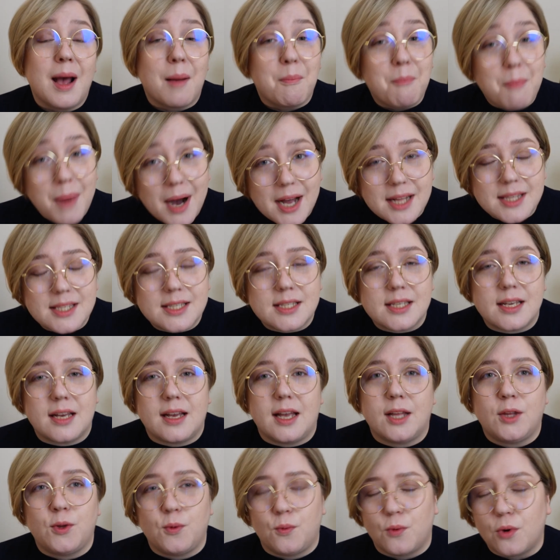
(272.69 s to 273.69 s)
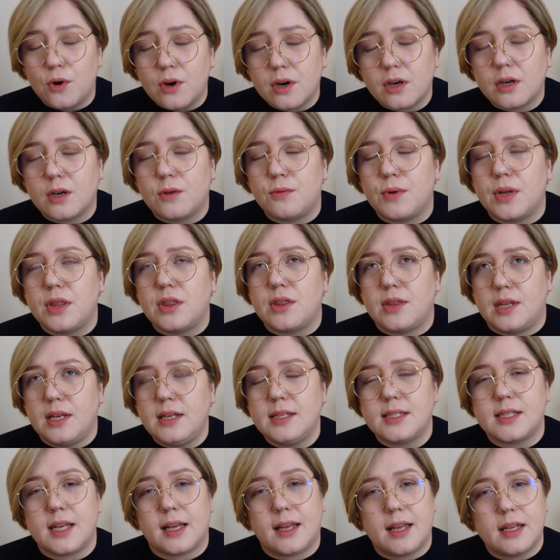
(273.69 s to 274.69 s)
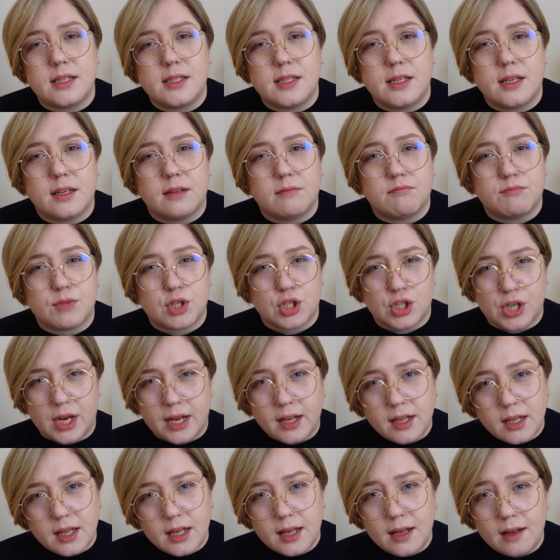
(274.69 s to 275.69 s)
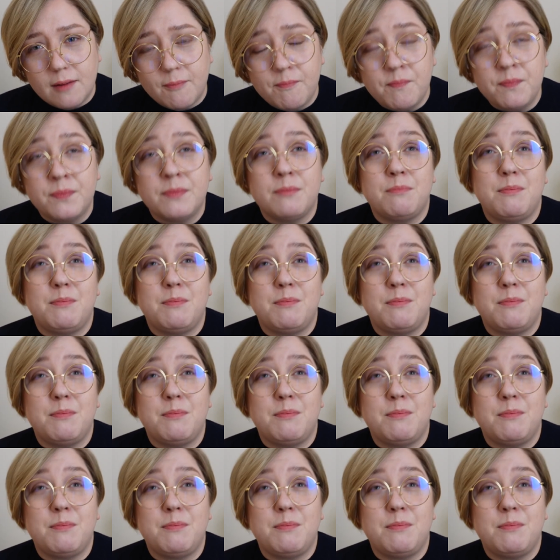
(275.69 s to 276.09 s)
But at work, when things are getting shaky,